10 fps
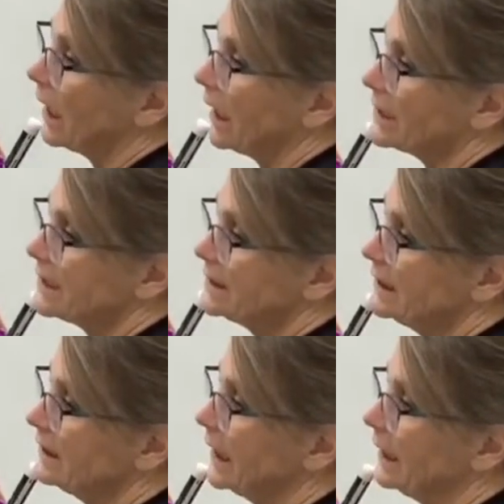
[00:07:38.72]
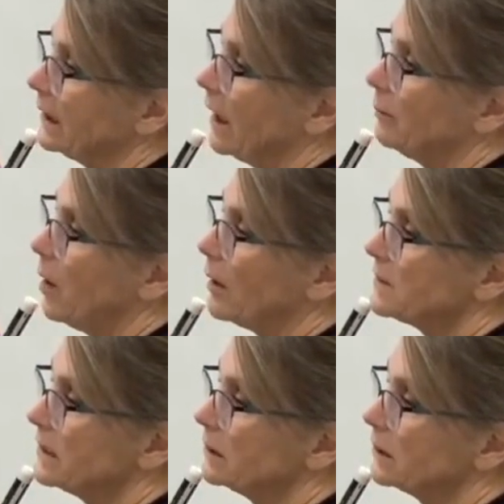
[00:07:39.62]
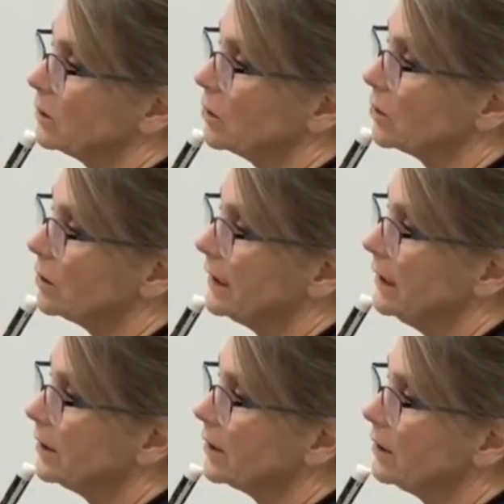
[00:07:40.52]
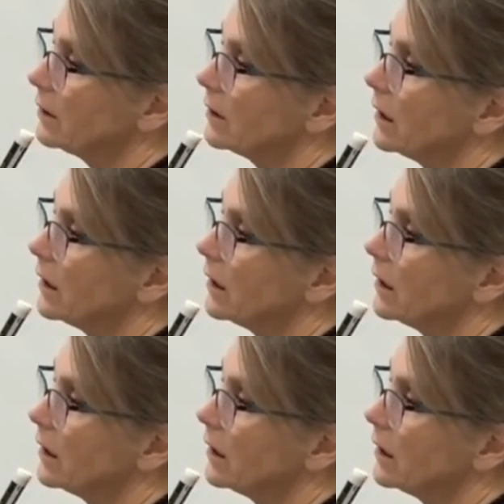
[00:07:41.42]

As I did that, I popped in a little curl here,